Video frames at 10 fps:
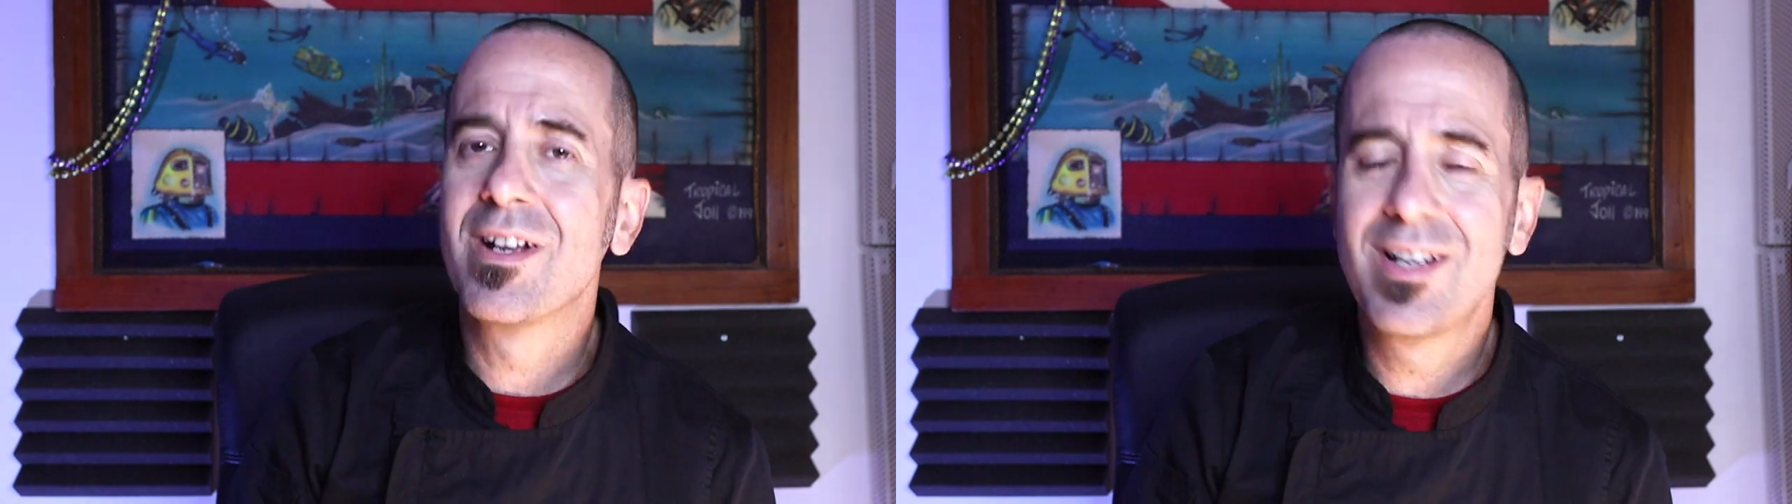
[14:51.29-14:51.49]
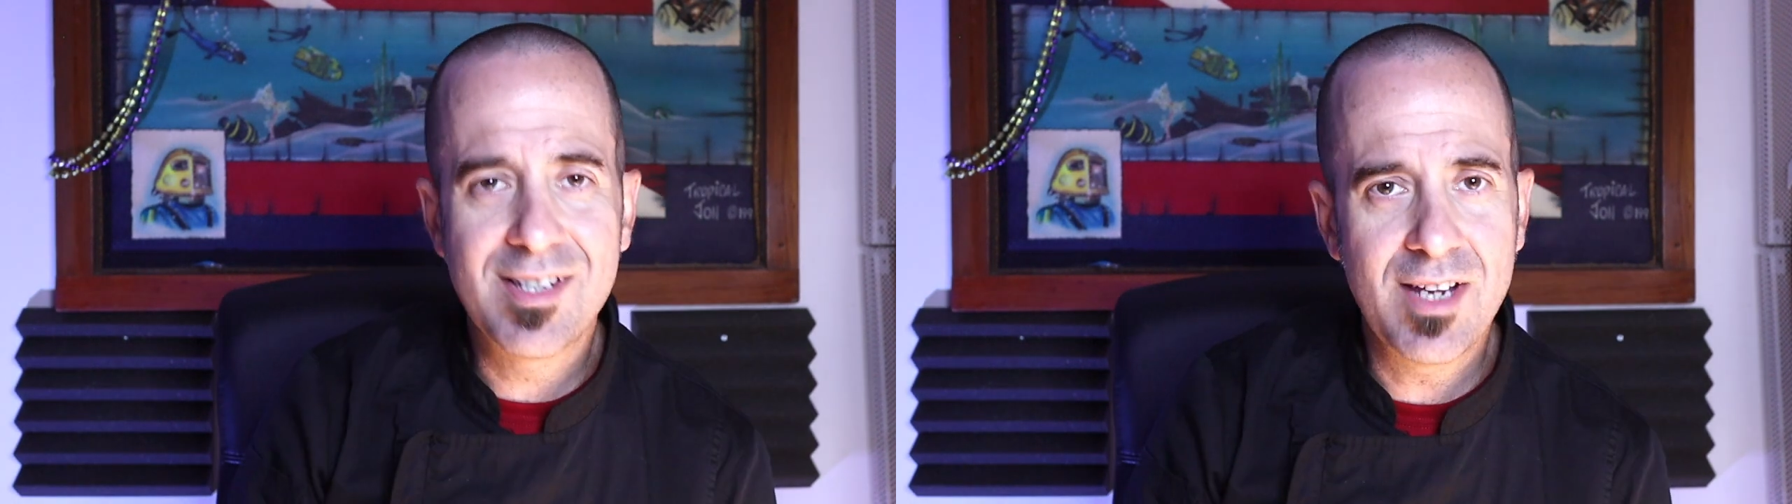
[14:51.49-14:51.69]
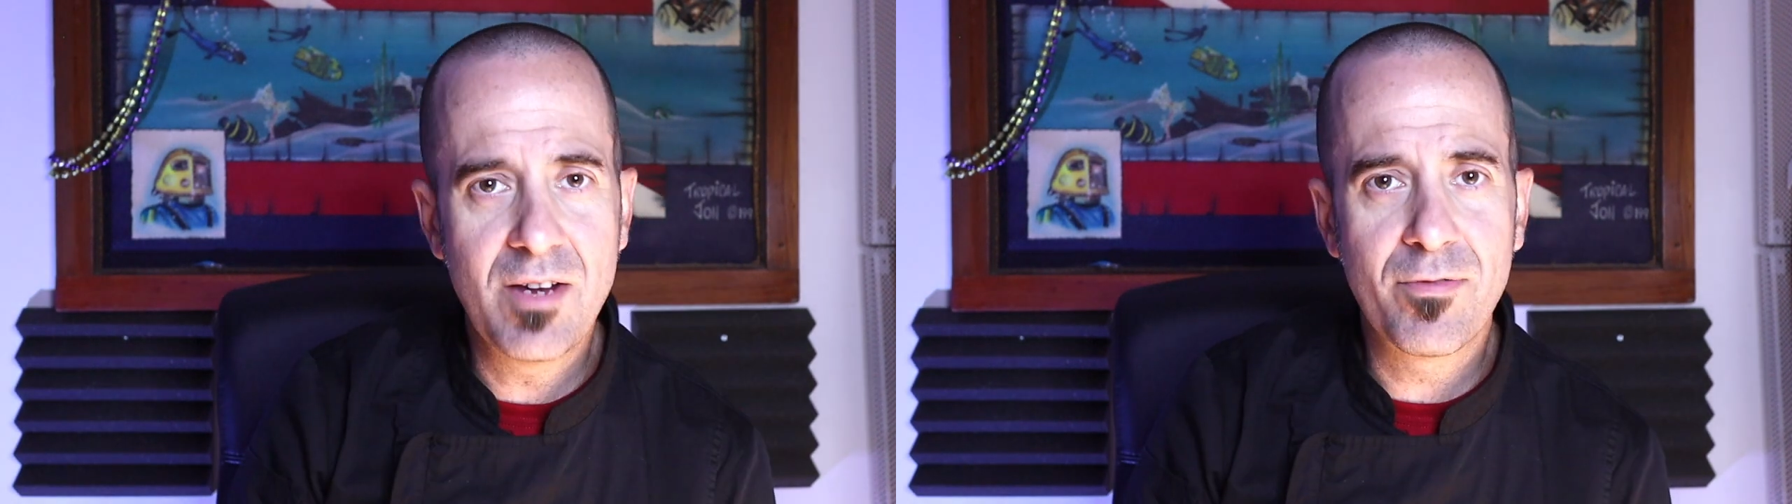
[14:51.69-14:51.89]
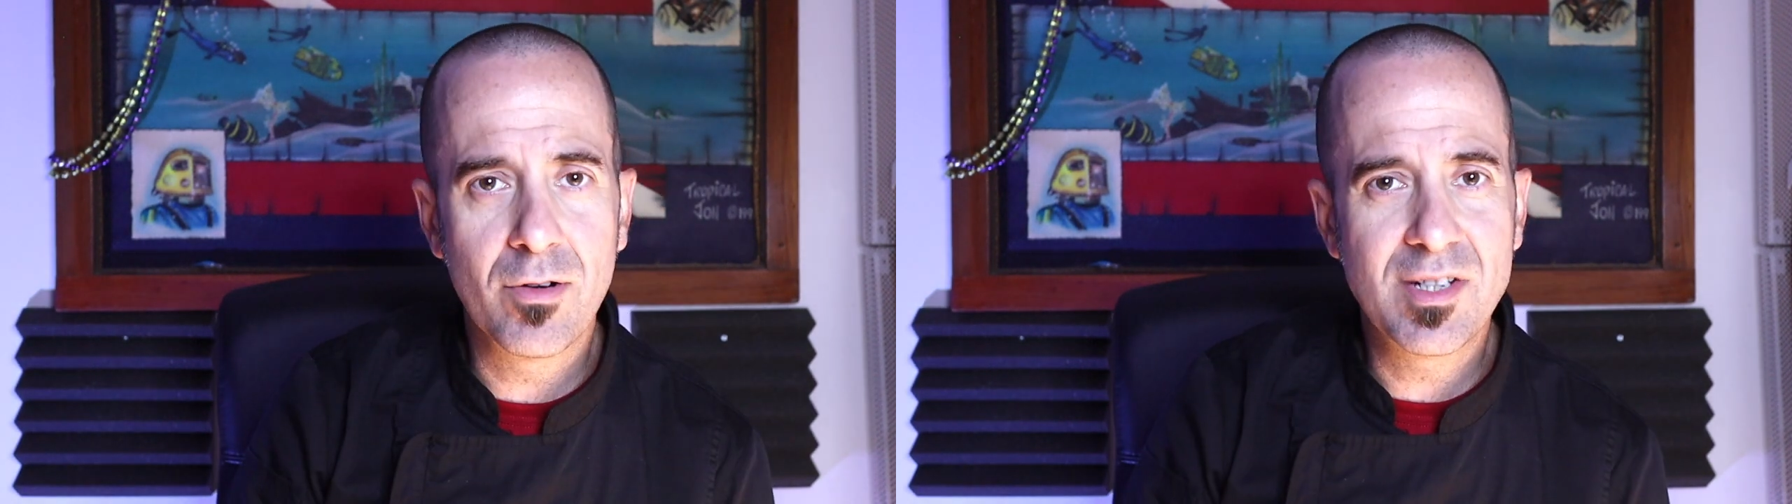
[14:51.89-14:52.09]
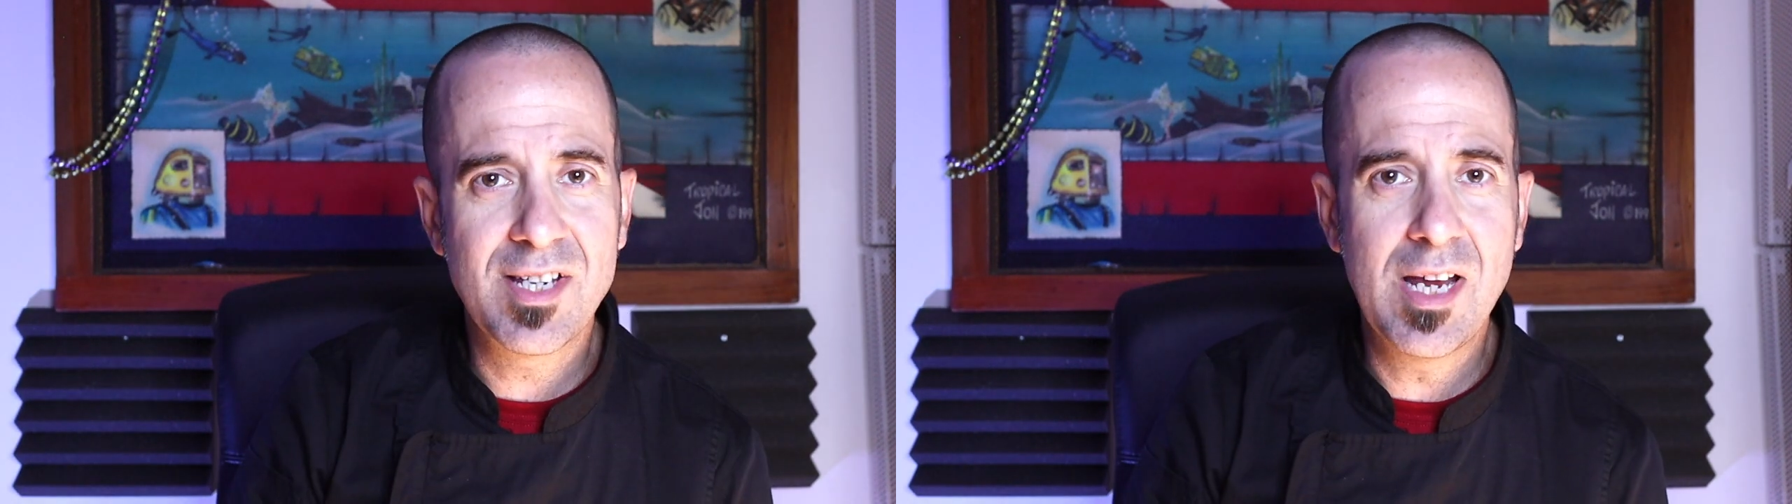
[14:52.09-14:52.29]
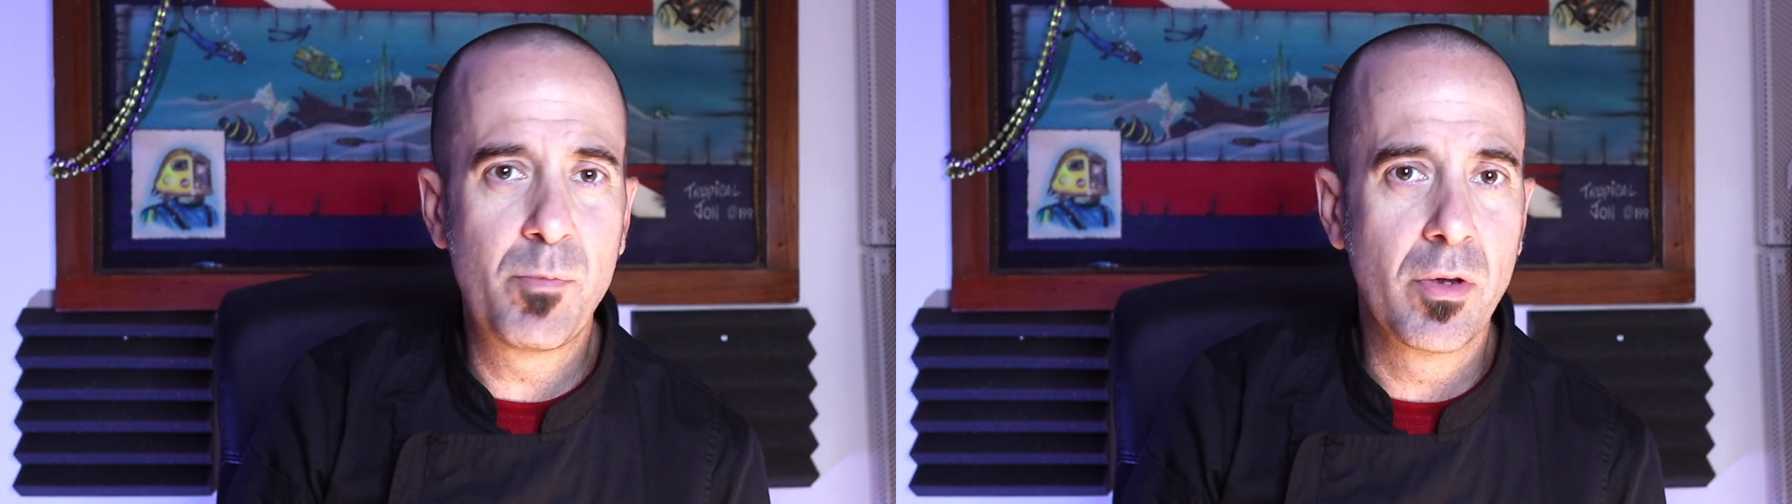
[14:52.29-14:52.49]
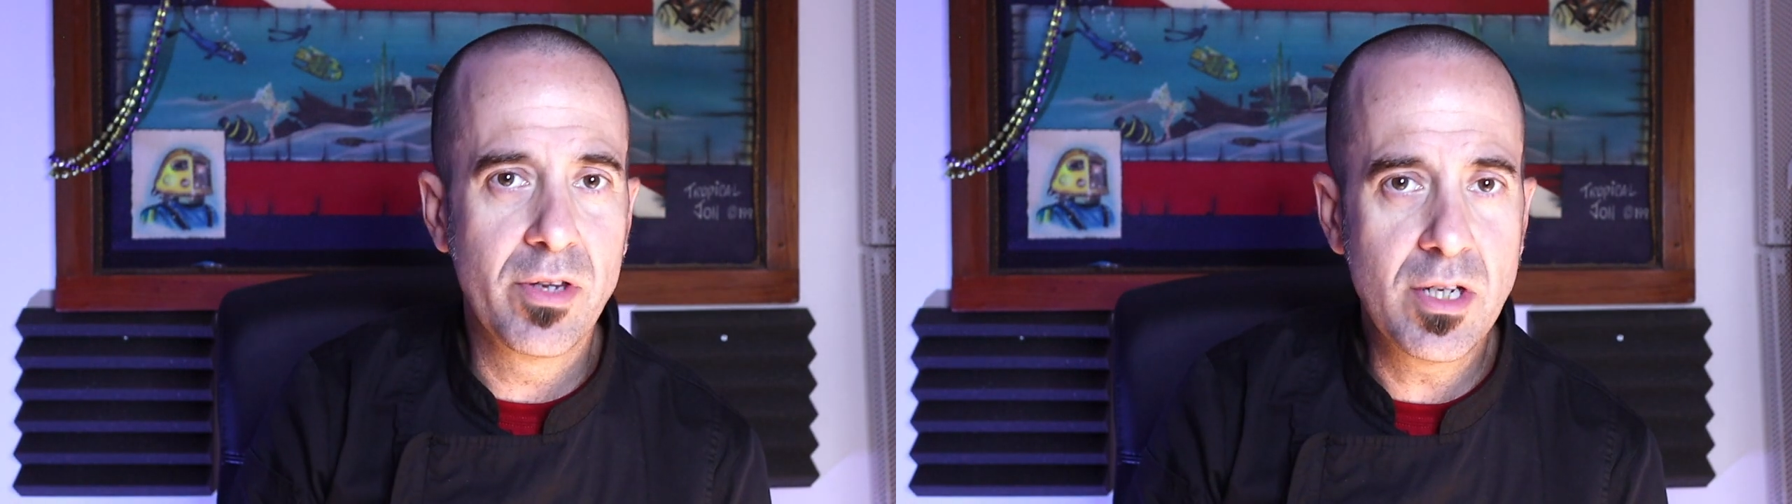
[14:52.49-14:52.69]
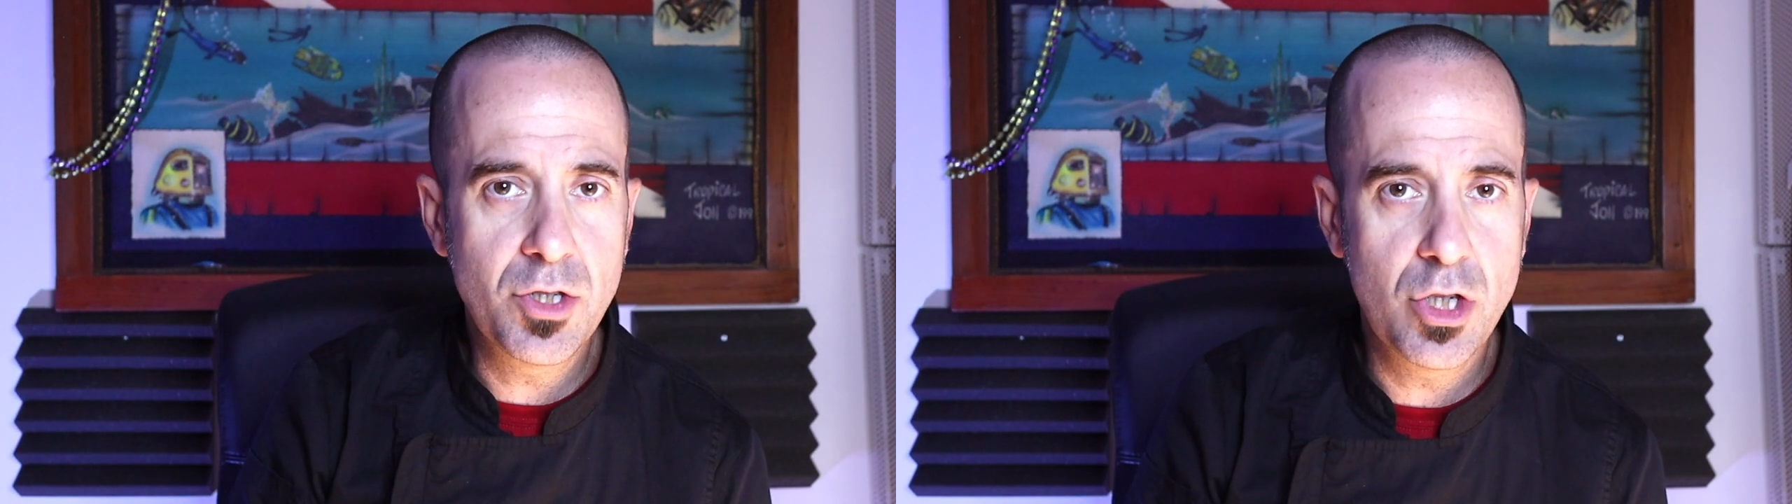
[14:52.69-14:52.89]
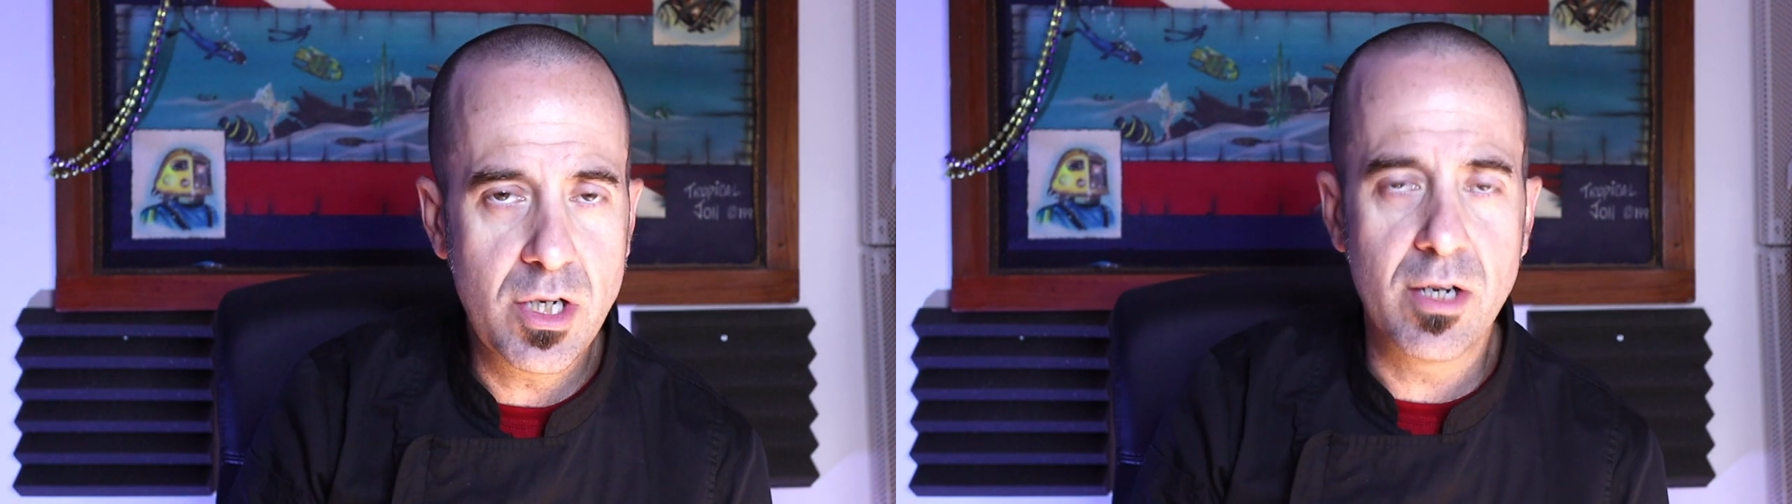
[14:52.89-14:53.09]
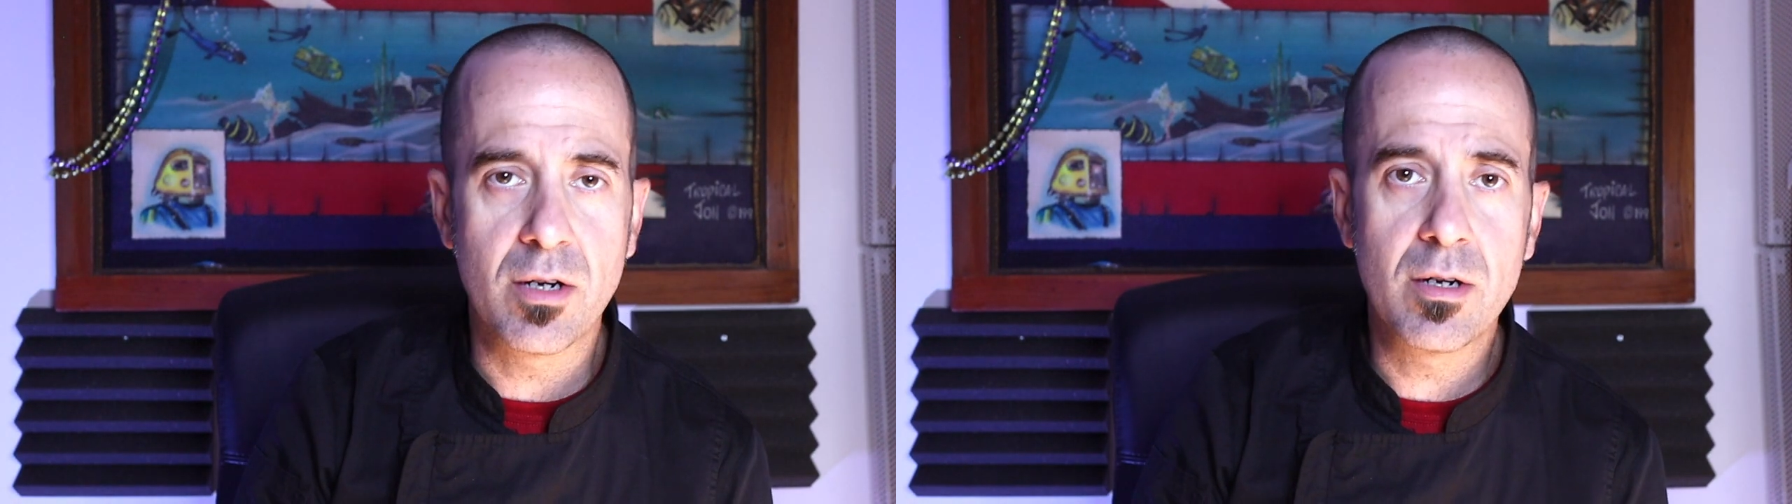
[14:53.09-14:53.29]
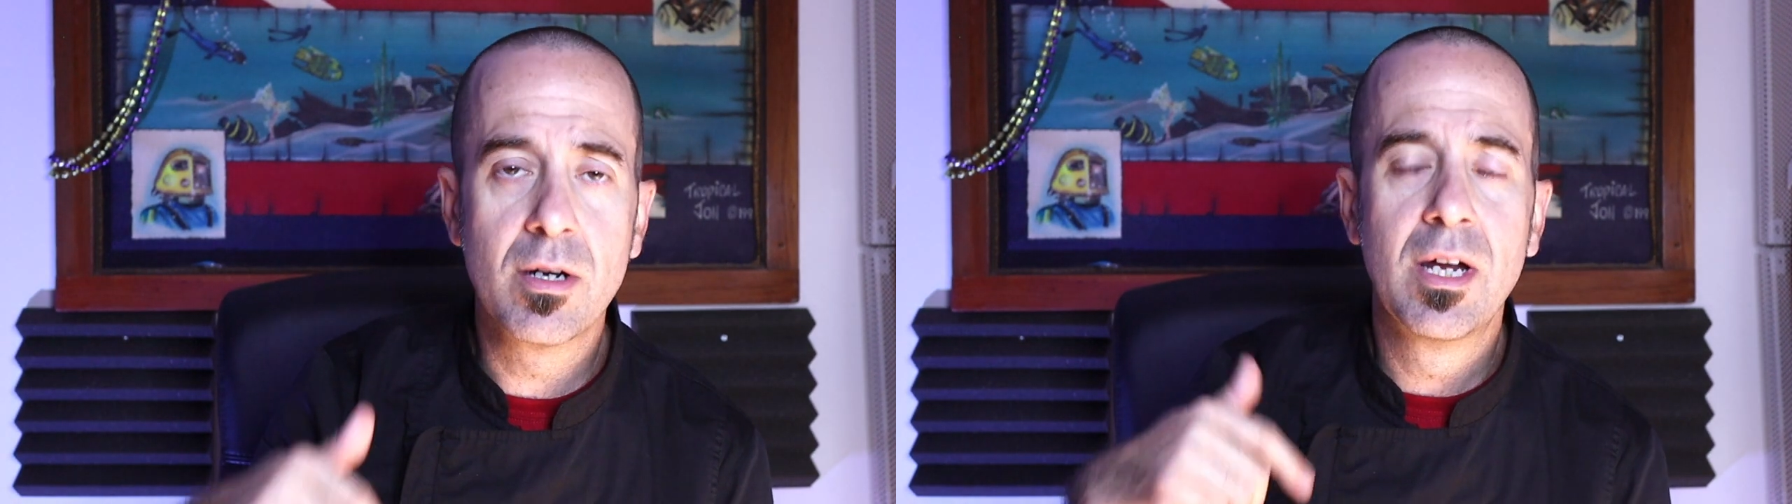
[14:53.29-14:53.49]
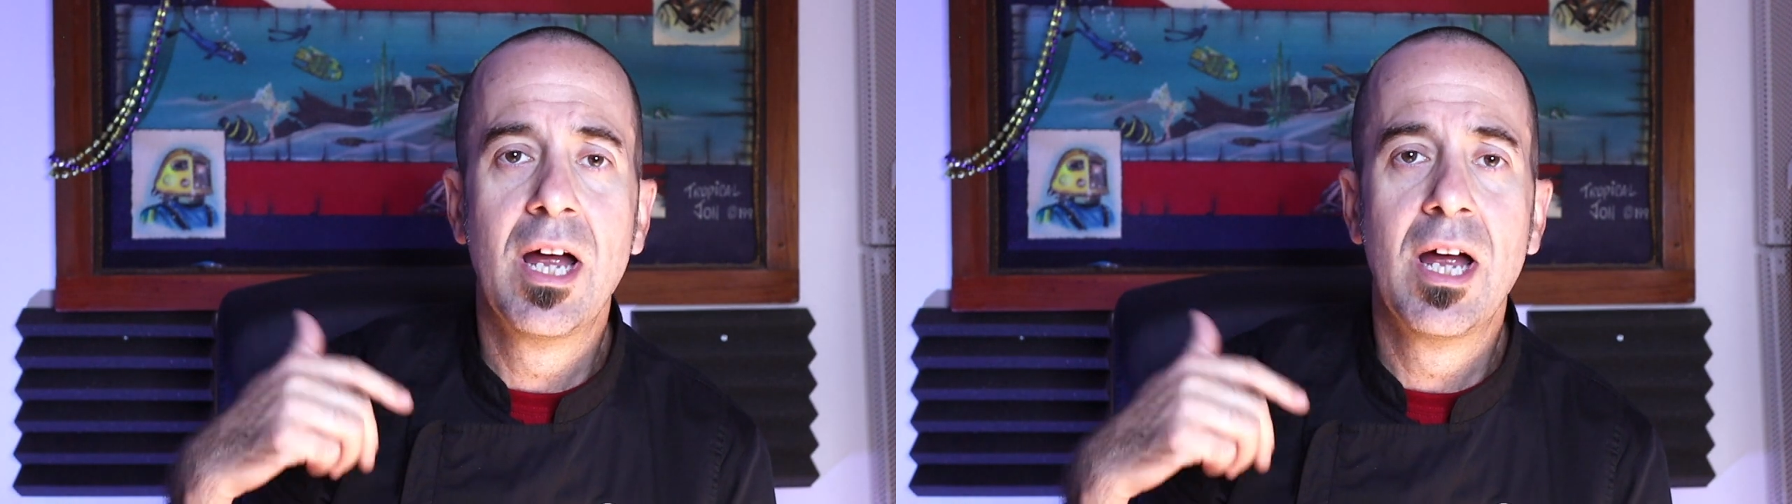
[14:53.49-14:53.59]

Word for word: Let's say, for example, this year